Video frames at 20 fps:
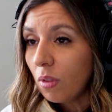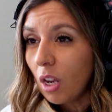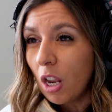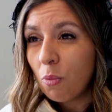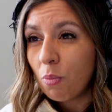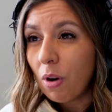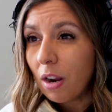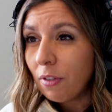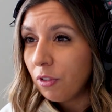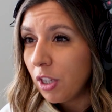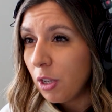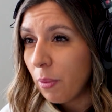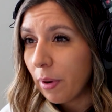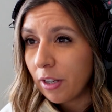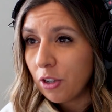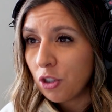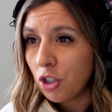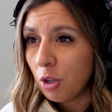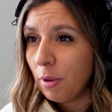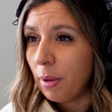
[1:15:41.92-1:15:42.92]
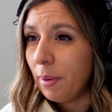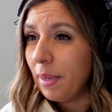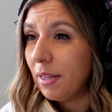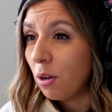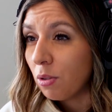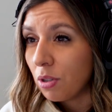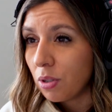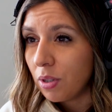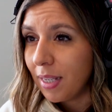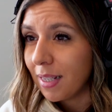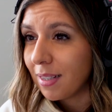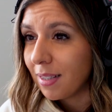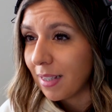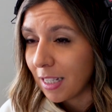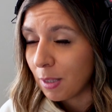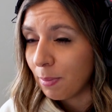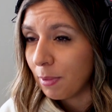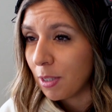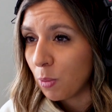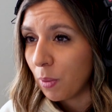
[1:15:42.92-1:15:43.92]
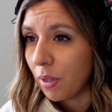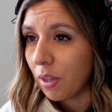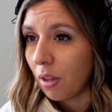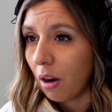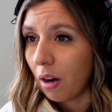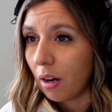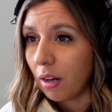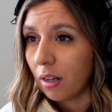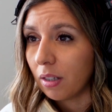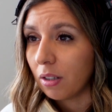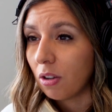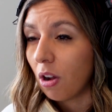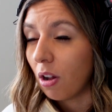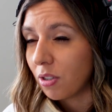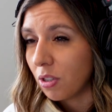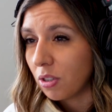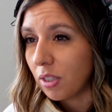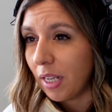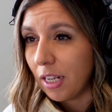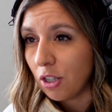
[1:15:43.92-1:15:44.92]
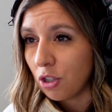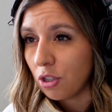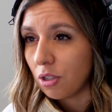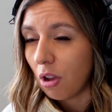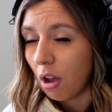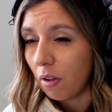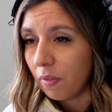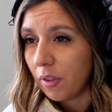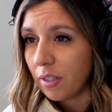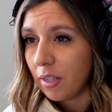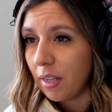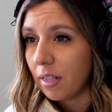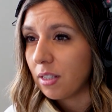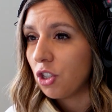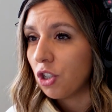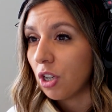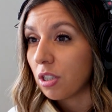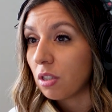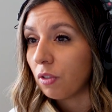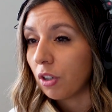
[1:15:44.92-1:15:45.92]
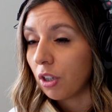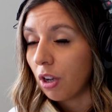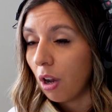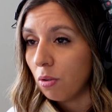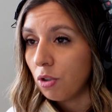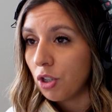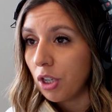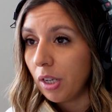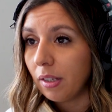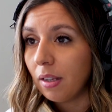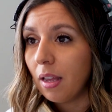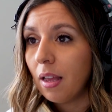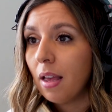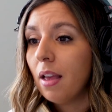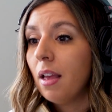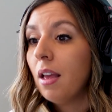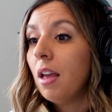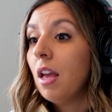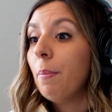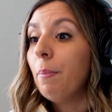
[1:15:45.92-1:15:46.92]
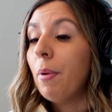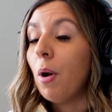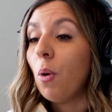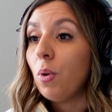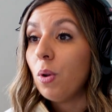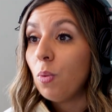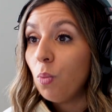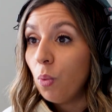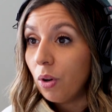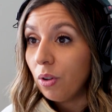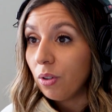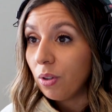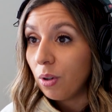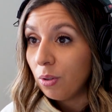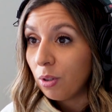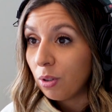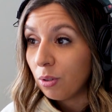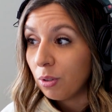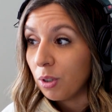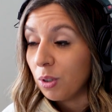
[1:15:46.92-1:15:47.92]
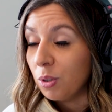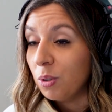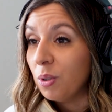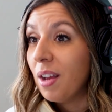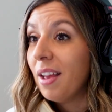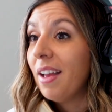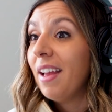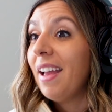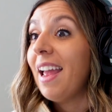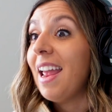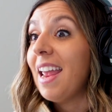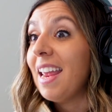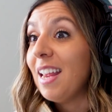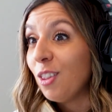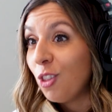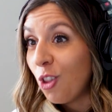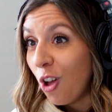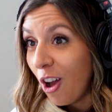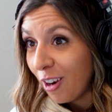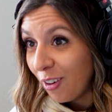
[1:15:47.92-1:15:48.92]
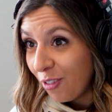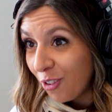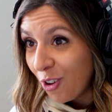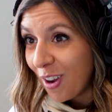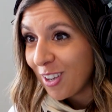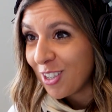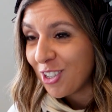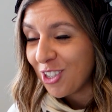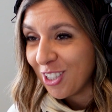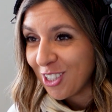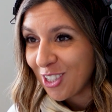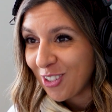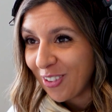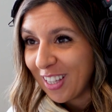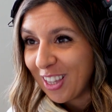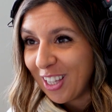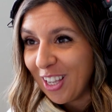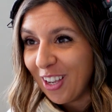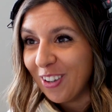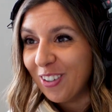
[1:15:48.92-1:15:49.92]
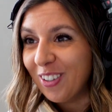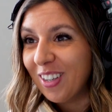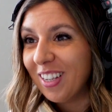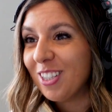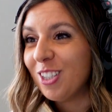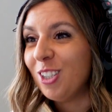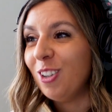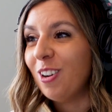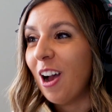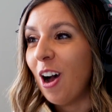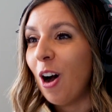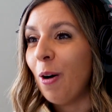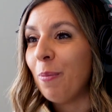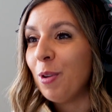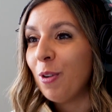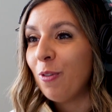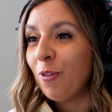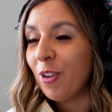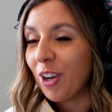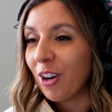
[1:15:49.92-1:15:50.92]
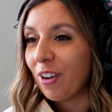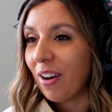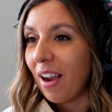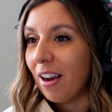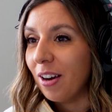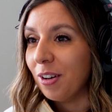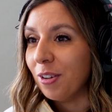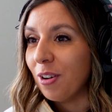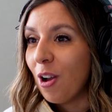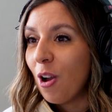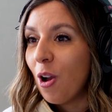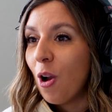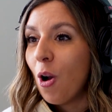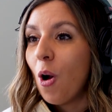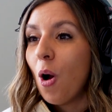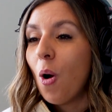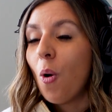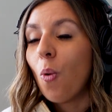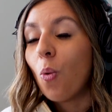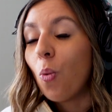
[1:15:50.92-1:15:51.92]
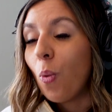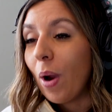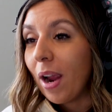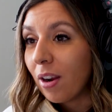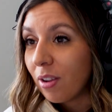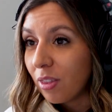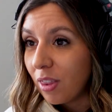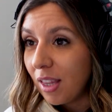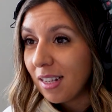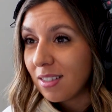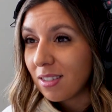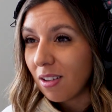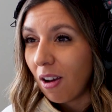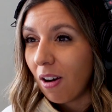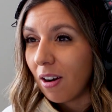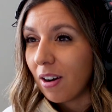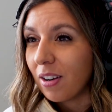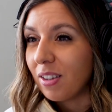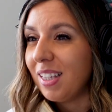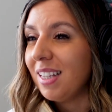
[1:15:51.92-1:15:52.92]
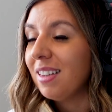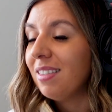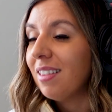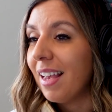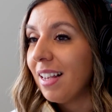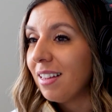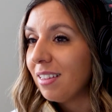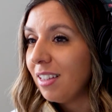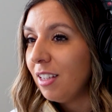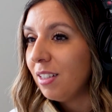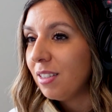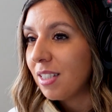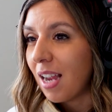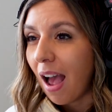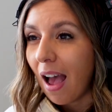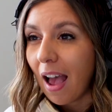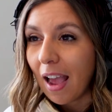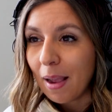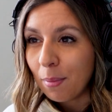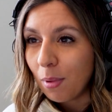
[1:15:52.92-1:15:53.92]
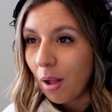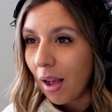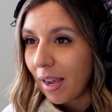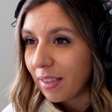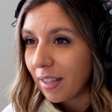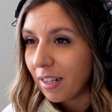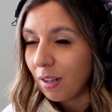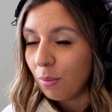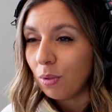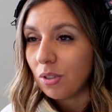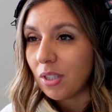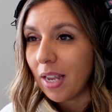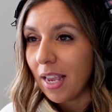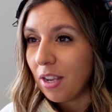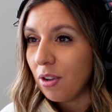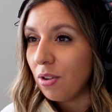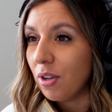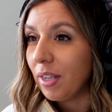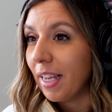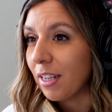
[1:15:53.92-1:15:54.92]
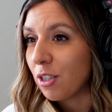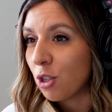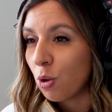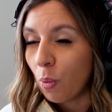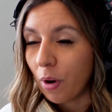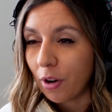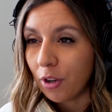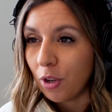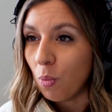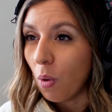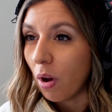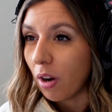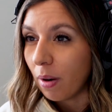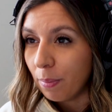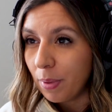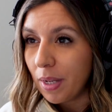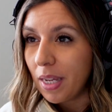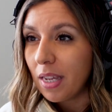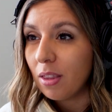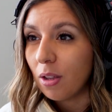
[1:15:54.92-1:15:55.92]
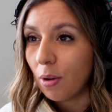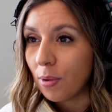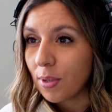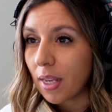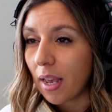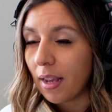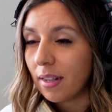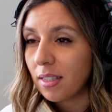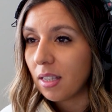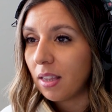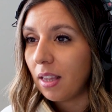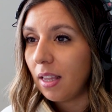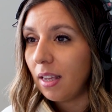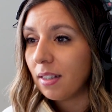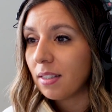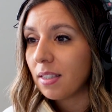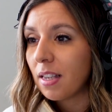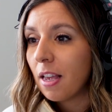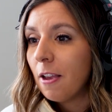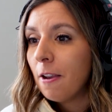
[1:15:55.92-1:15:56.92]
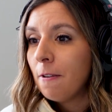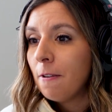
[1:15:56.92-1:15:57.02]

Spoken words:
roughly where you should be. We don't do the assessments with our consultations. Obviously, it's just for coaching, but we will go through a lot of questions with you to help you figure out where things are, the likely timeline that it will take you to get to where you want to be, those kinds of things,